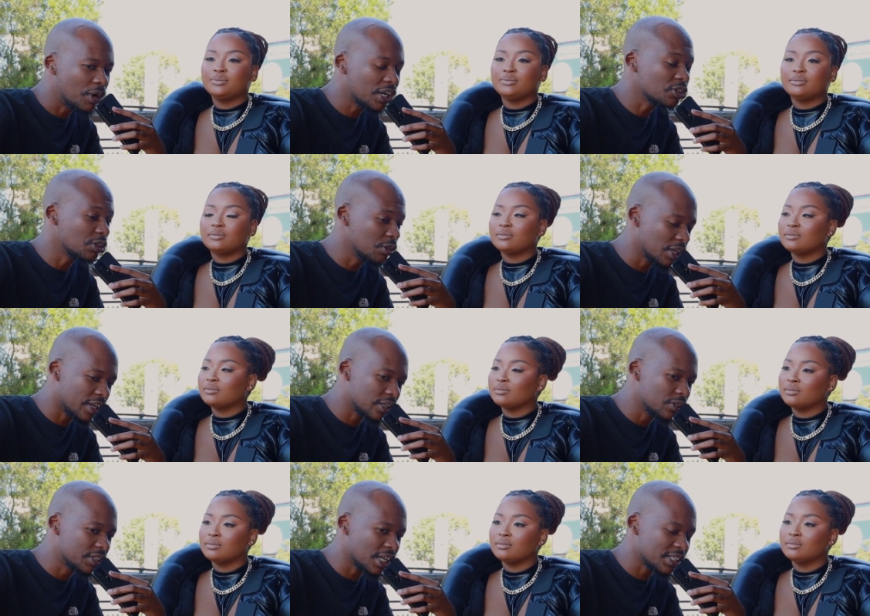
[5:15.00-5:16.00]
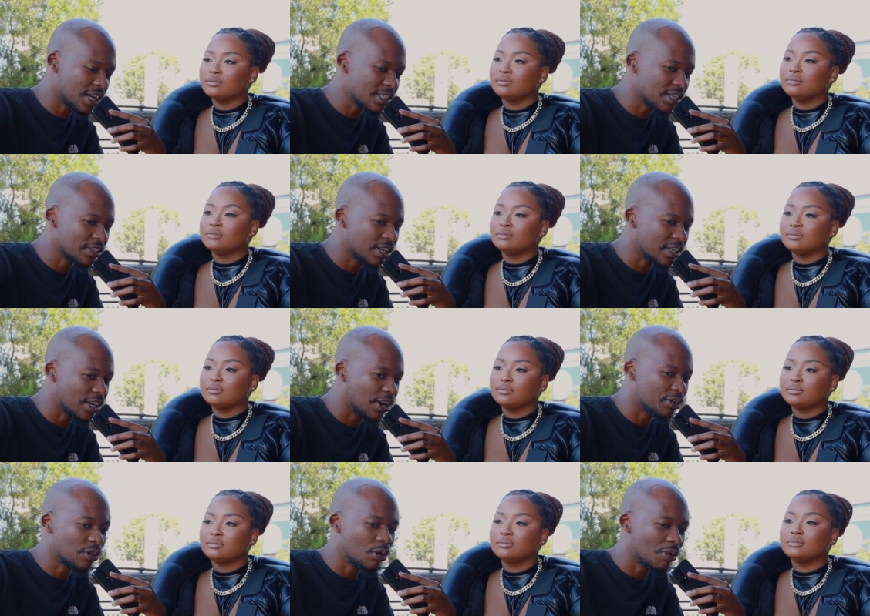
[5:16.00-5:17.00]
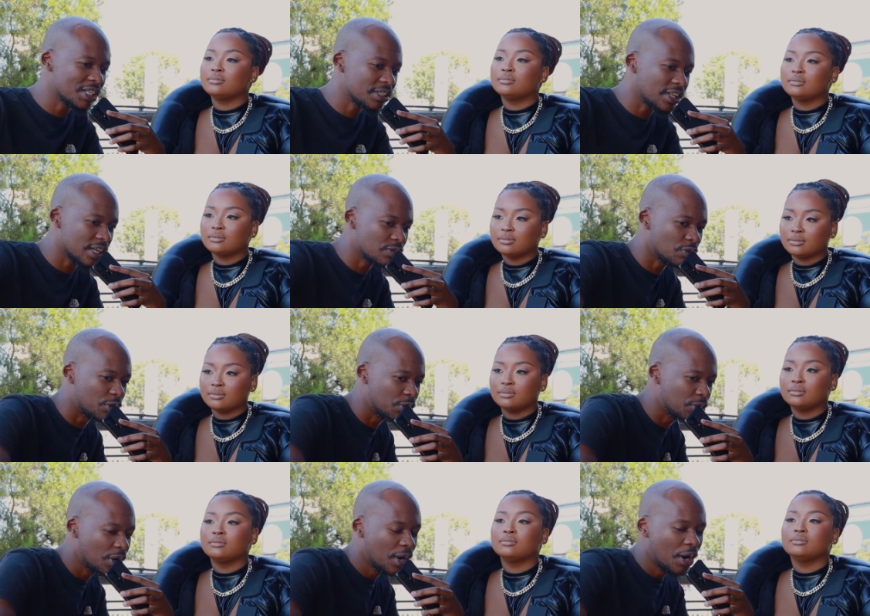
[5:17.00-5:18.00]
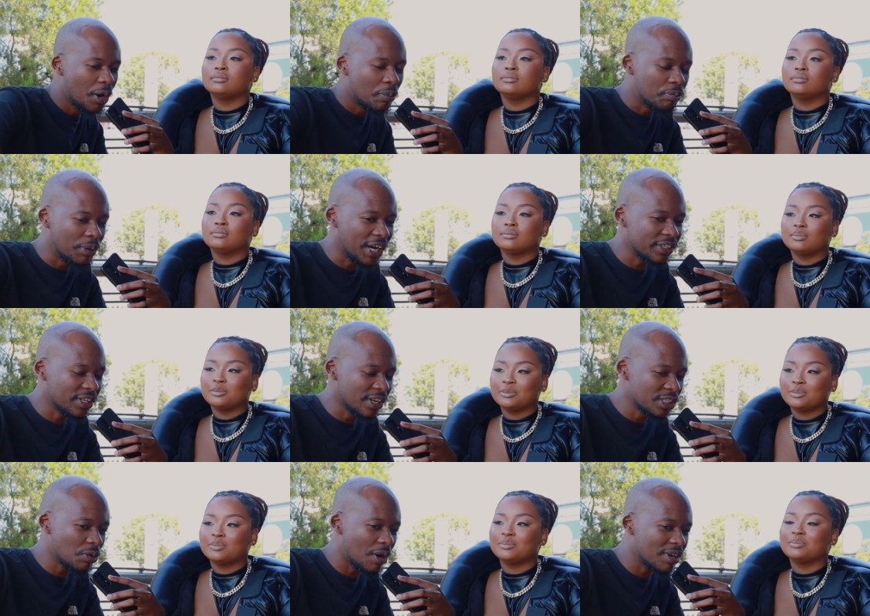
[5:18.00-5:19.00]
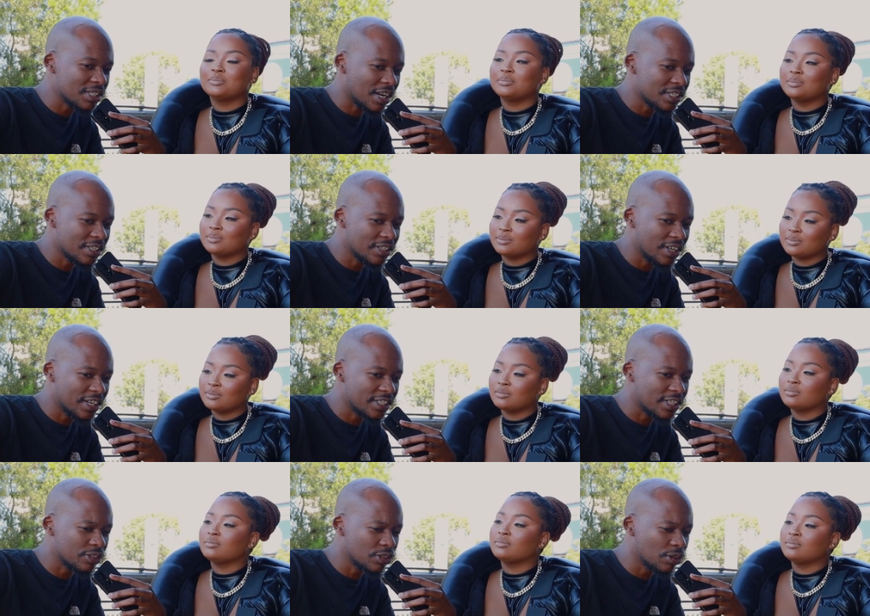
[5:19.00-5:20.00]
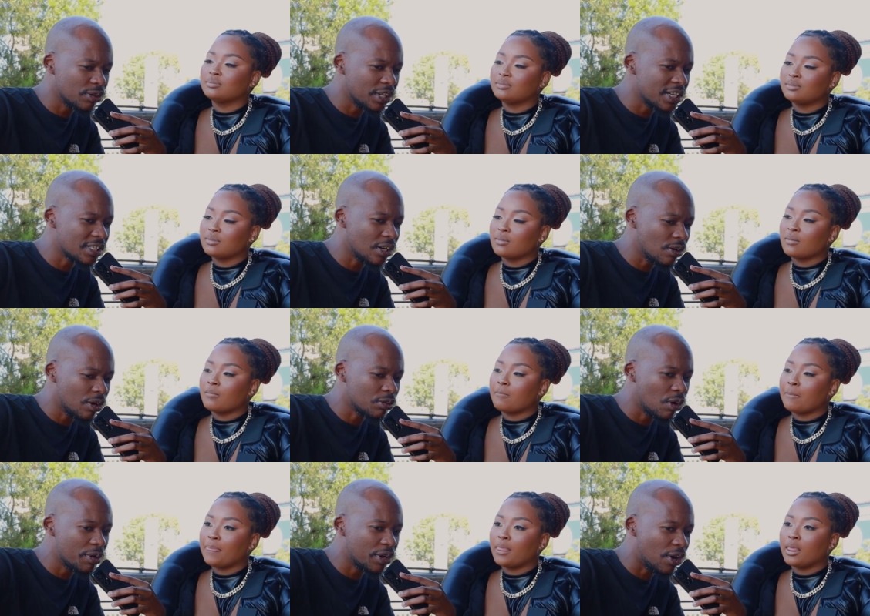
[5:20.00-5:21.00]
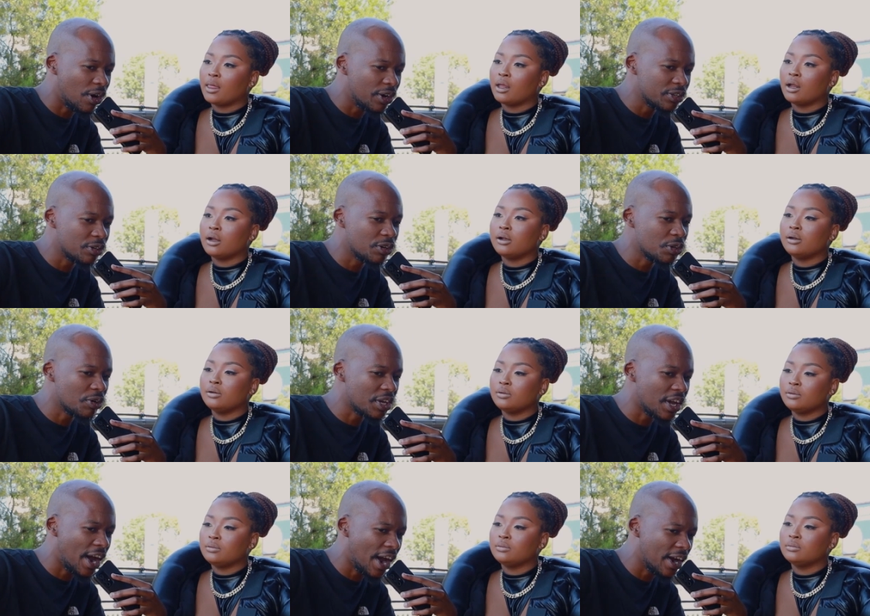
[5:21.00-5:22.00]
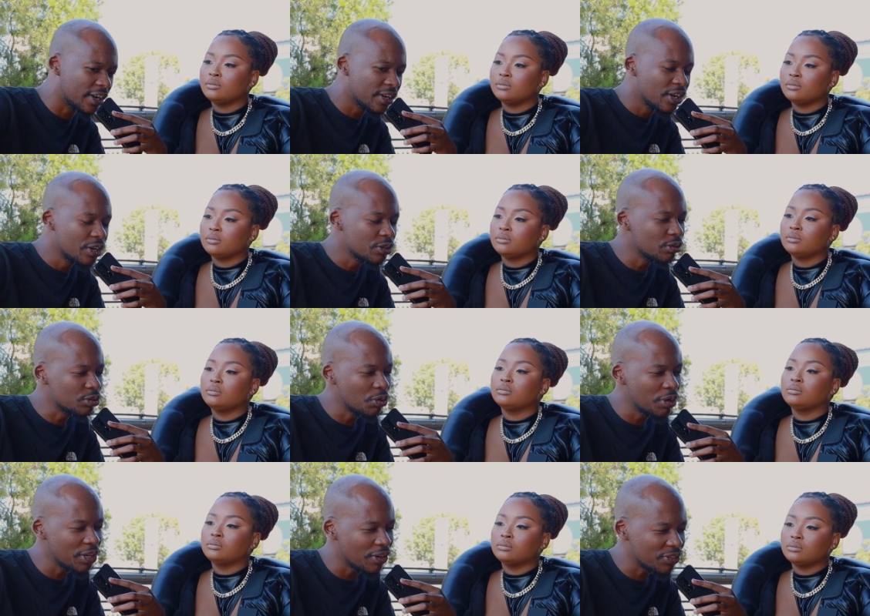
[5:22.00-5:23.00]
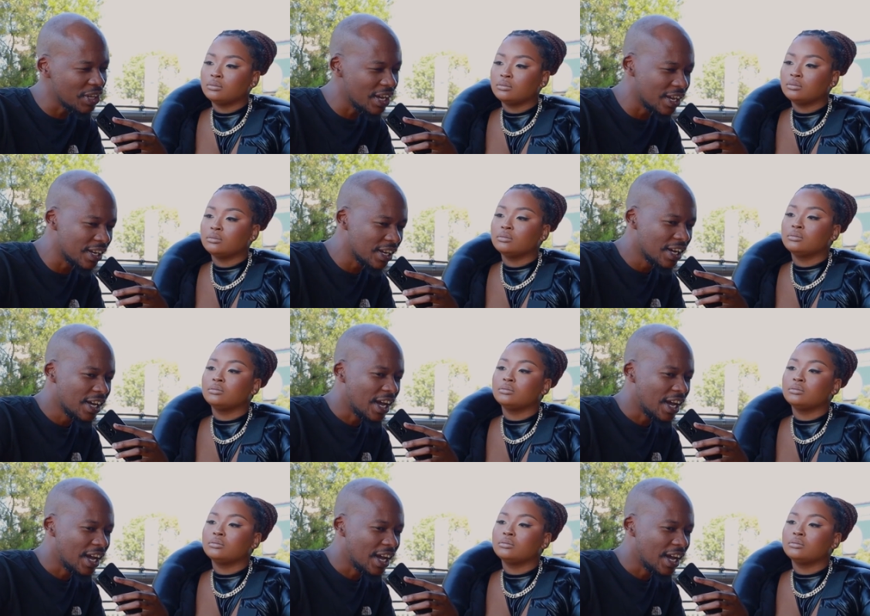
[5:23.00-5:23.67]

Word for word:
Speaker 1: actually, you, you just answered that now. You know, what's next for you? But the reason why I was asking that is that you know there's a lot going on. You know you're young, you're doing your thing,